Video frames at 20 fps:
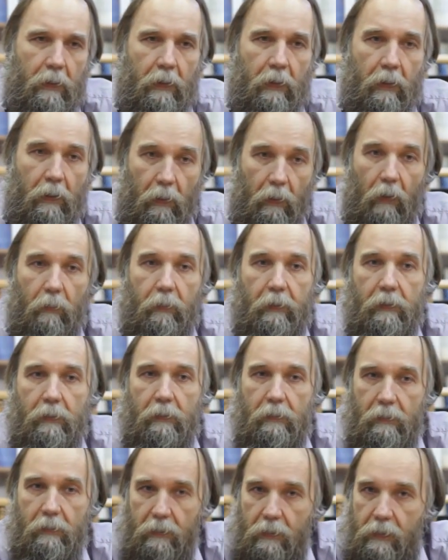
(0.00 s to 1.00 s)

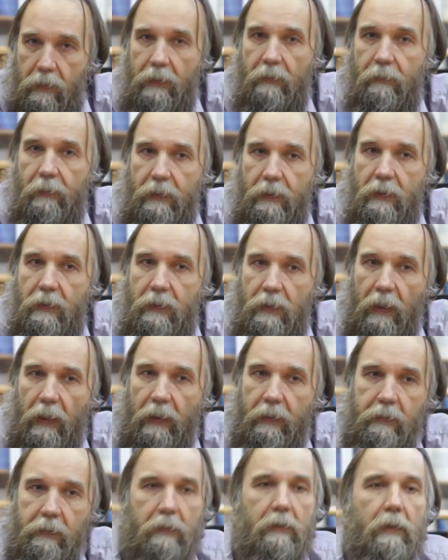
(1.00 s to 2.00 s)
global civil society,